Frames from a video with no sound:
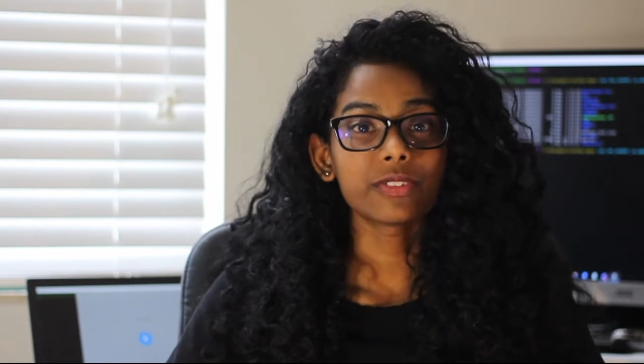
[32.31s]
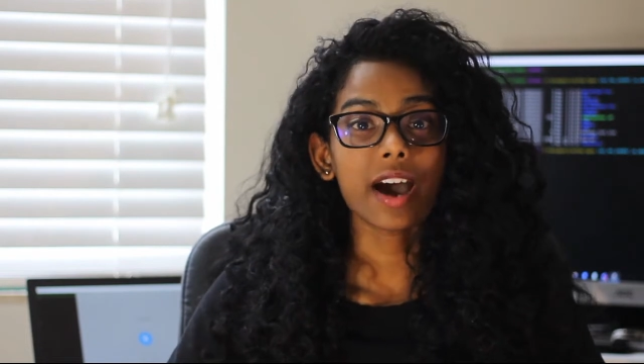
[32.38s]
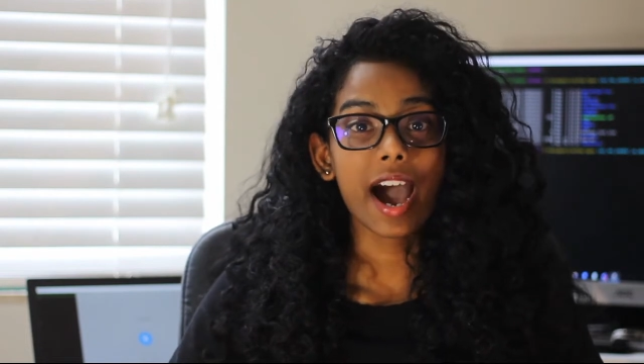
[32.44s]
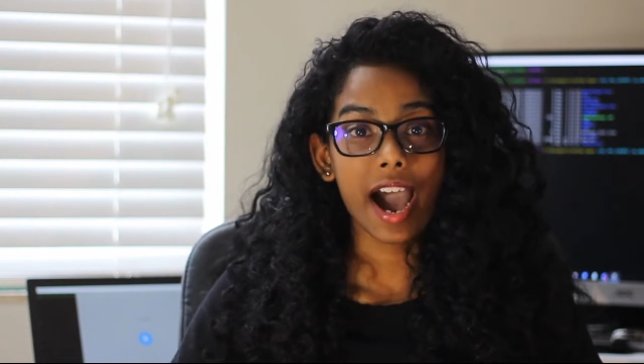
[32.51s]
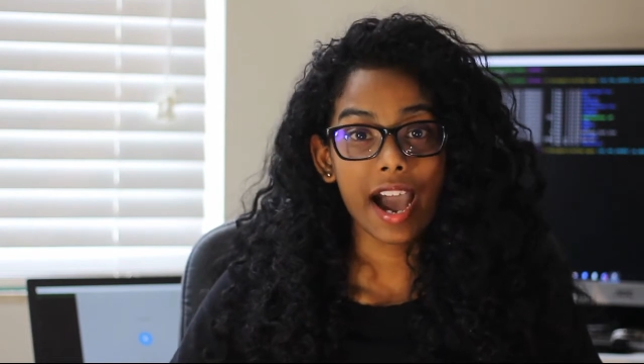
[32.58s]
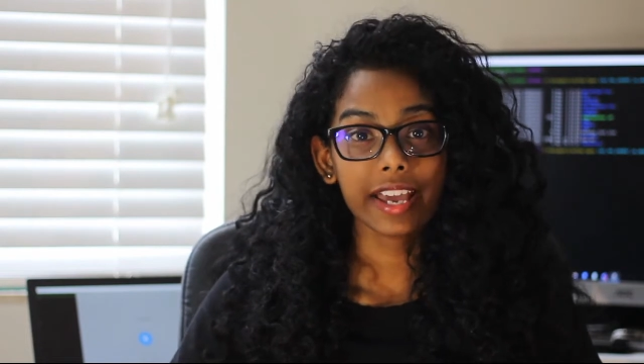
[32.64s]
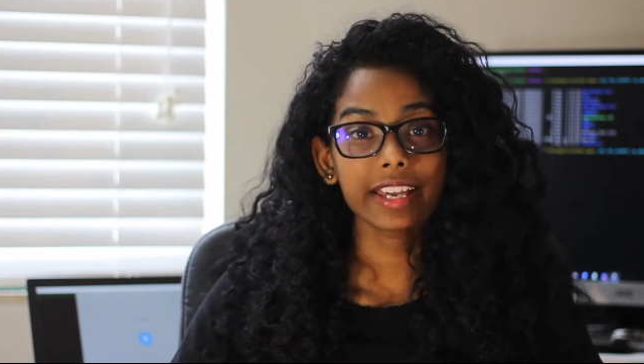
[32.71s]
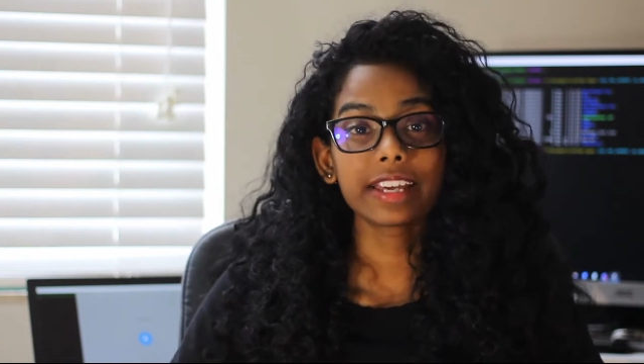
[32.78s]

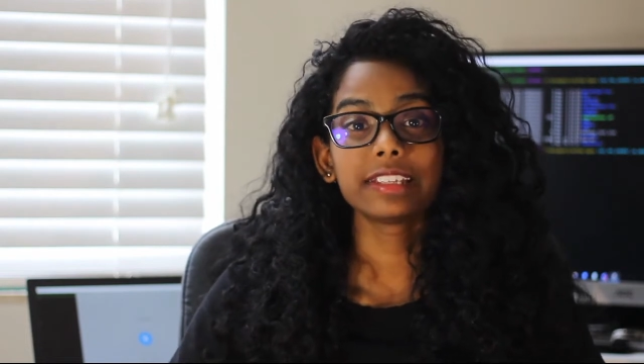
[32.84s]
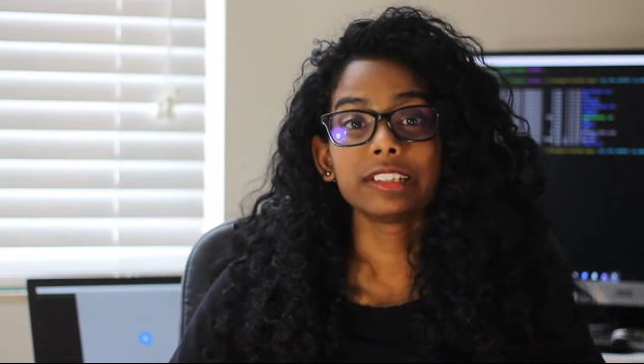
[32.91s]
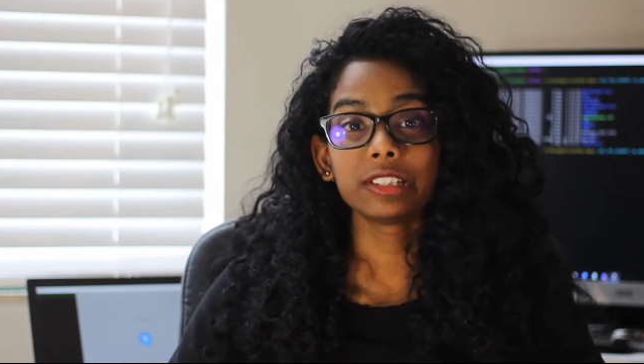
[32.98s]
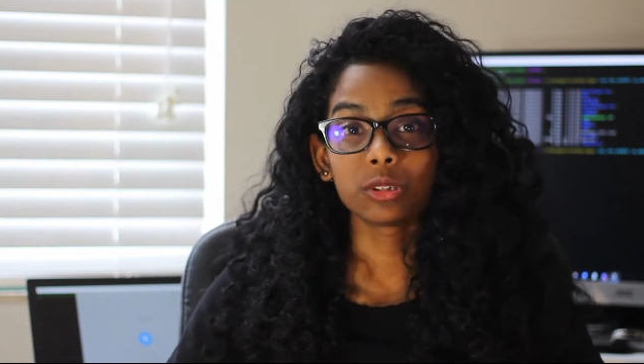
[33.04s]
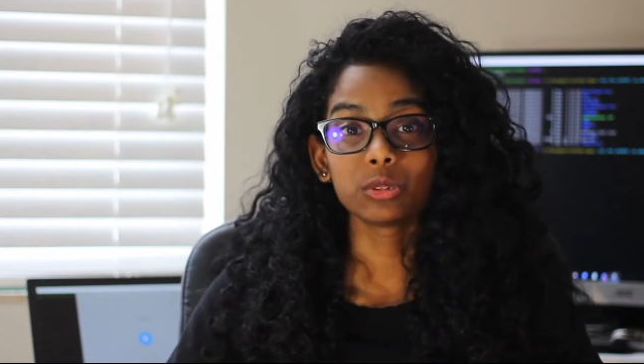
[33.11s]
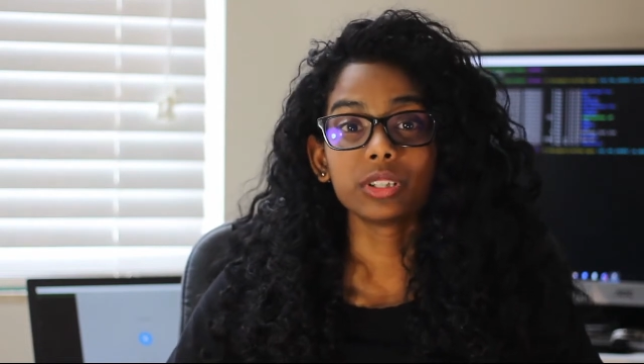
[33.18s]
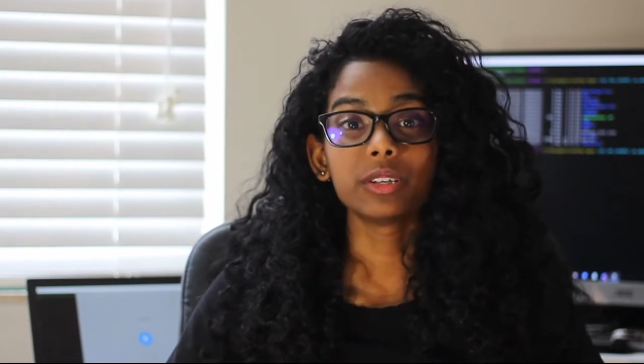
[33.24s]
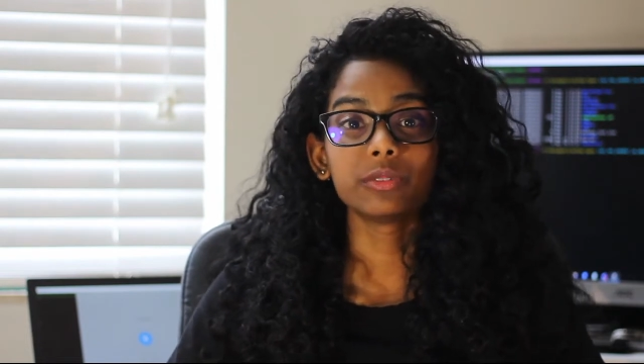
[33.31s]
high and
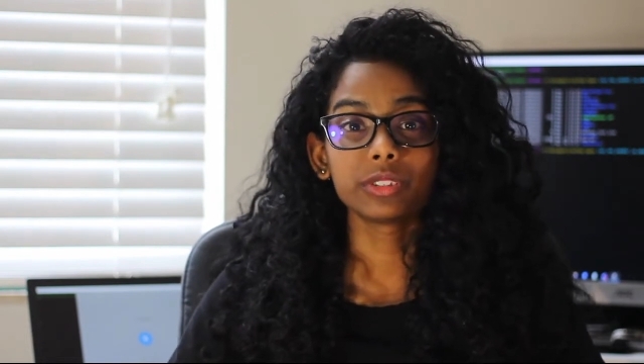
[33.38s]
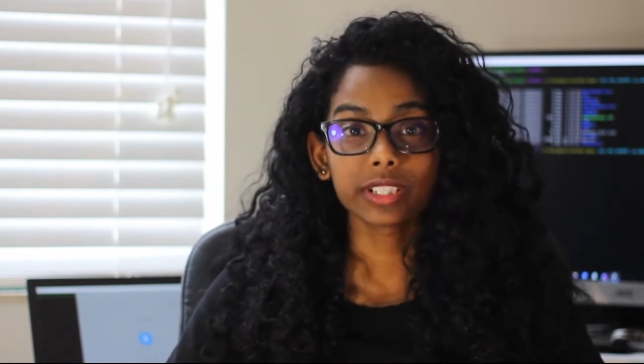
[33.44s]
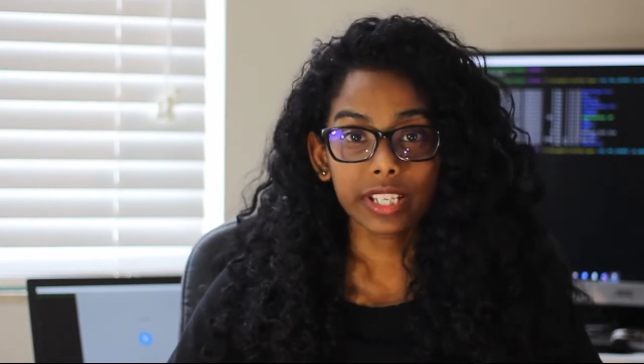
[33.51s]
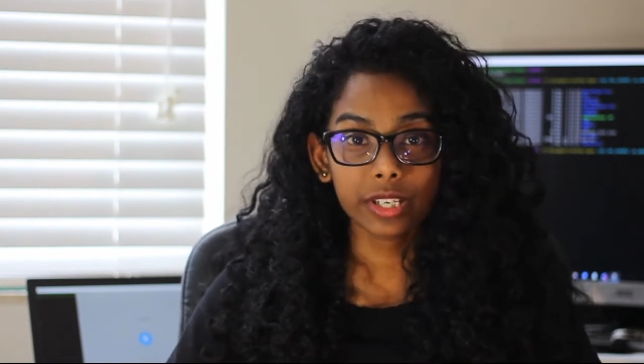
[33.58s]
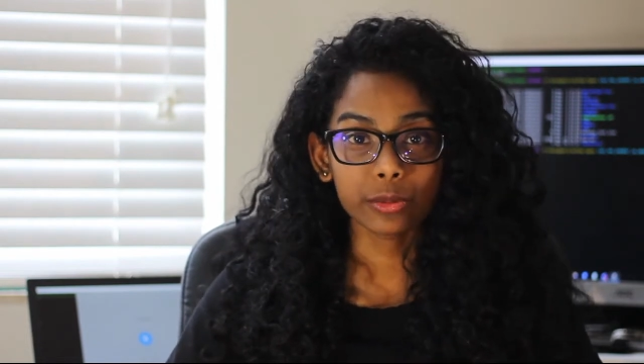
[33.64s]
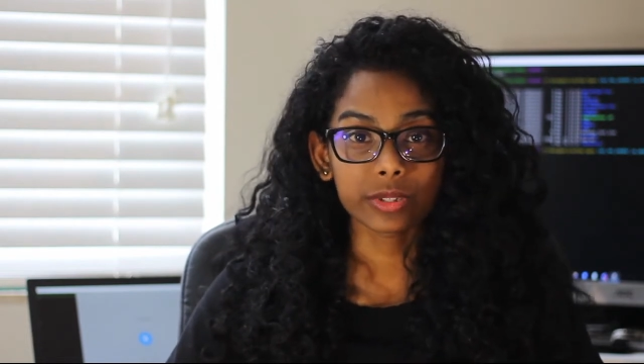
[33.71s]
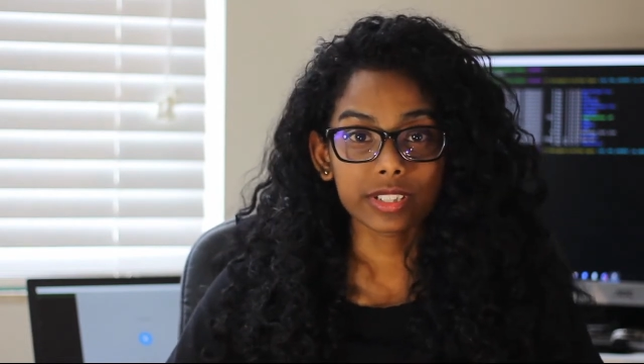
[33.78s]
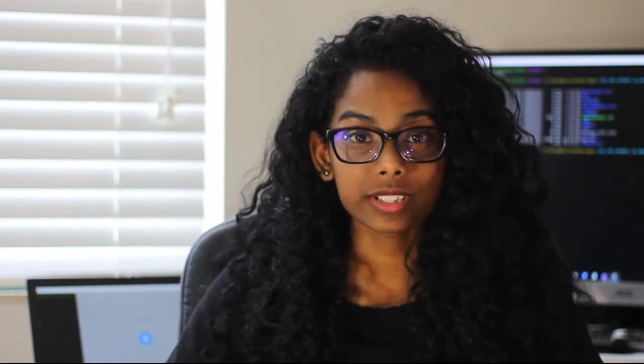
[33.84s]
low level
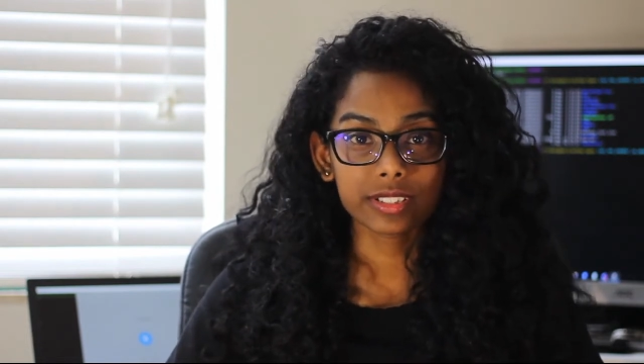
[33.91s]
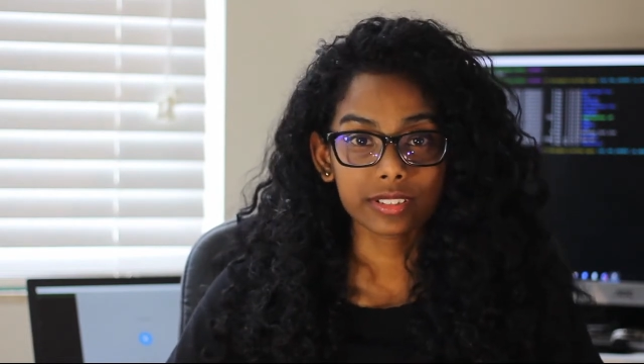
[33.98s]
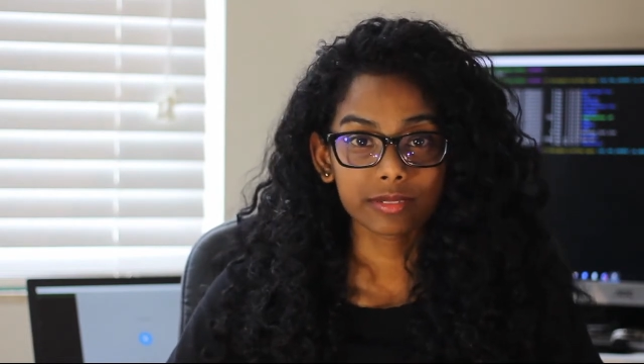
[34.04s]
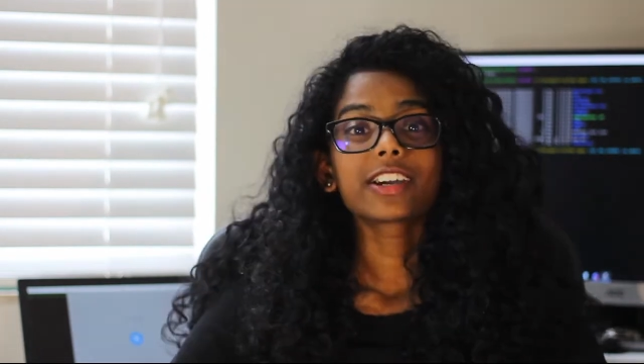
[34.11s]
languages.